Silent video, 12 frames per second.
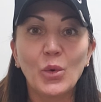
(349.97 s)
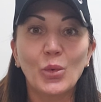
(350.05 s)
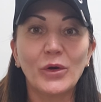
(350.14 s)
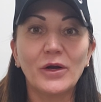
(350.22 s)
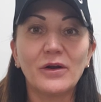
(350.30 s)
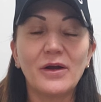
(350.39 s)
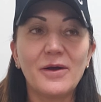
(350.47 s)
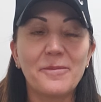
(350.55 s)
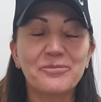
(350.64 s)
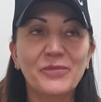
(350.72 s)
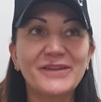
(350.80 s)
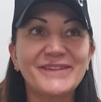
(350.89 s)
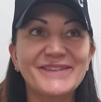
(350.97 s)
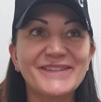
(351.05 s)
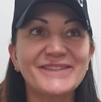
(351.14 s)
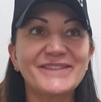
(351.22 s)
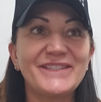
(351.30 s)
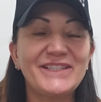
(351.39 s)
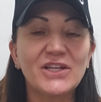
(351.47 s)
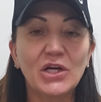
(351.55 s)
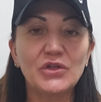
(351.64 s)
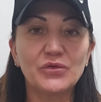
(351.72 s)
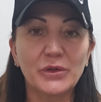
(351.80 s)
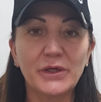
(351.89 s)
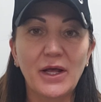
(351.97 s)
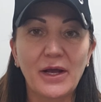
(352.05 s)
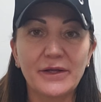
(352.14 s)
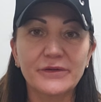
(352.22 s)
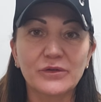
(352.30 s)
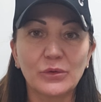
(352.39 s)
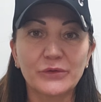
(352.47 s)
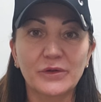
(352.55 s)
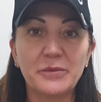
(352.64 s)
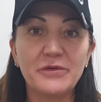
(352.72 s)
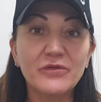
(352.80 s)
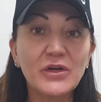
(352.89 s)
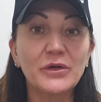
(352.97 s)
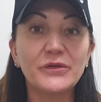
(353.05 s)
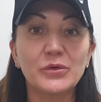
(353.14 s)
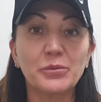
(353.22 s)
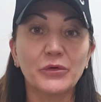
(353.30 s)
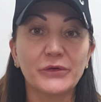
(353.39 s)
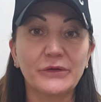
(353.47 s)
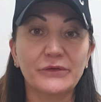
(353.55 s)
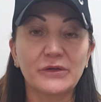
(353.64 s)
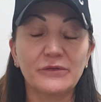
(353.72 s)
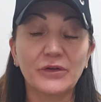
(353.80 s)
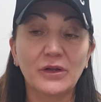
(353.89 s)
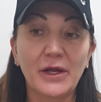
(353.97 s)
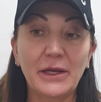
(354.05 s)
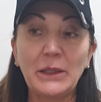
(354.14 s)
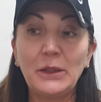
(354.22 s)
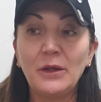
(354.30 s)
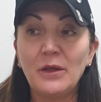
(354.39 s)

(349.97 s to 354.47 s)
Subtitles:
where a 1600 ISO is going to be very super sensitive to light.